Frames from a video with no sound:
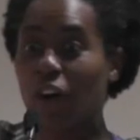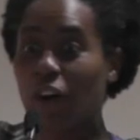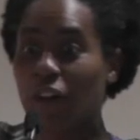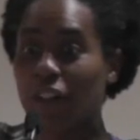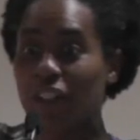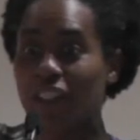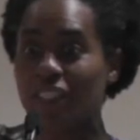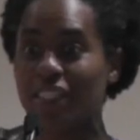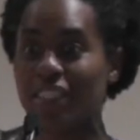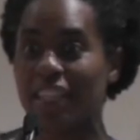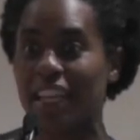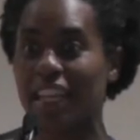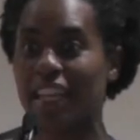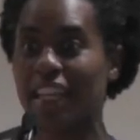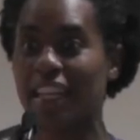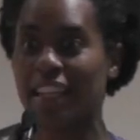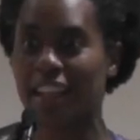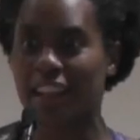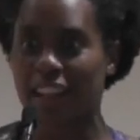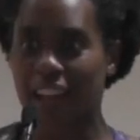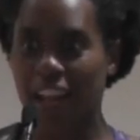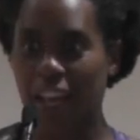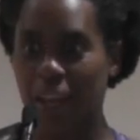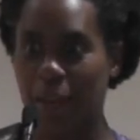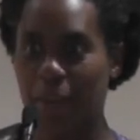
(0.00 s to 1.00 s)
just getting
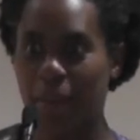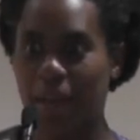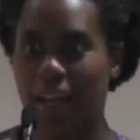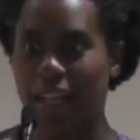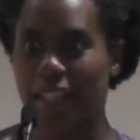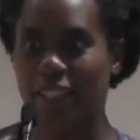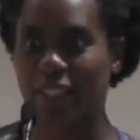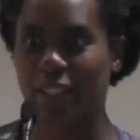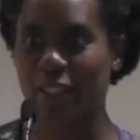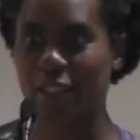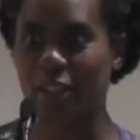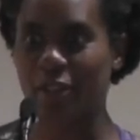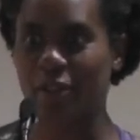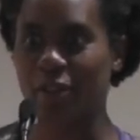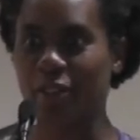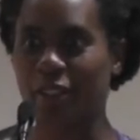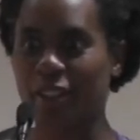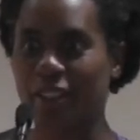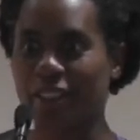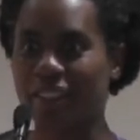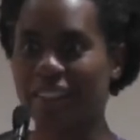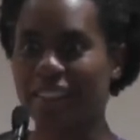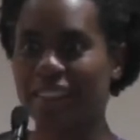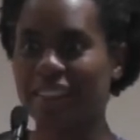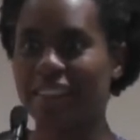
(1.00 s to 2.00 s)
kind of passed
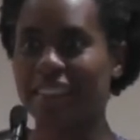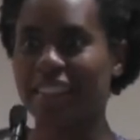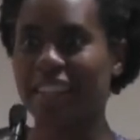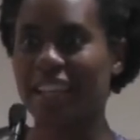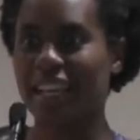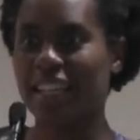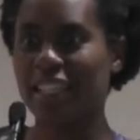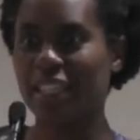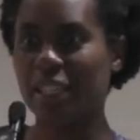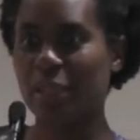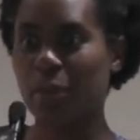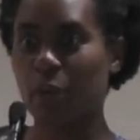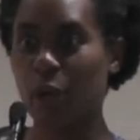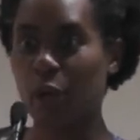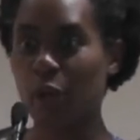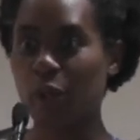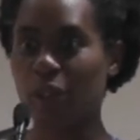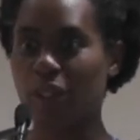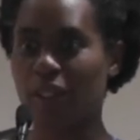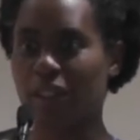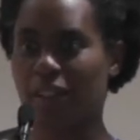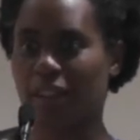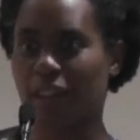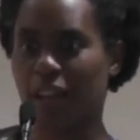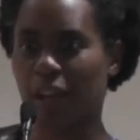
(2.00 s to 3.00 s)
over and
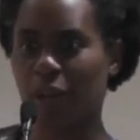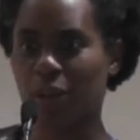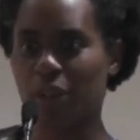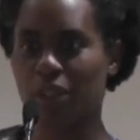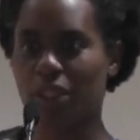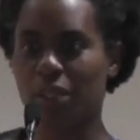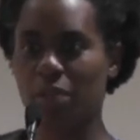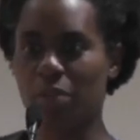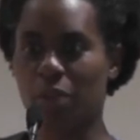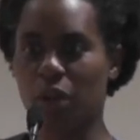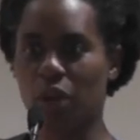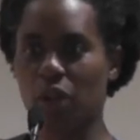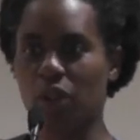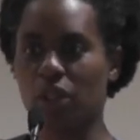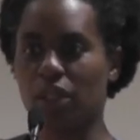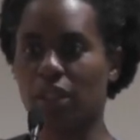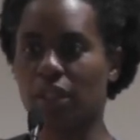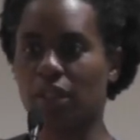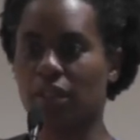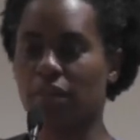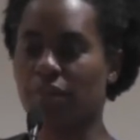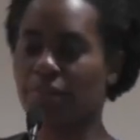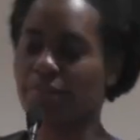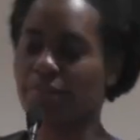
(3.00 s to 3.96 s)
demoted. I was demoted.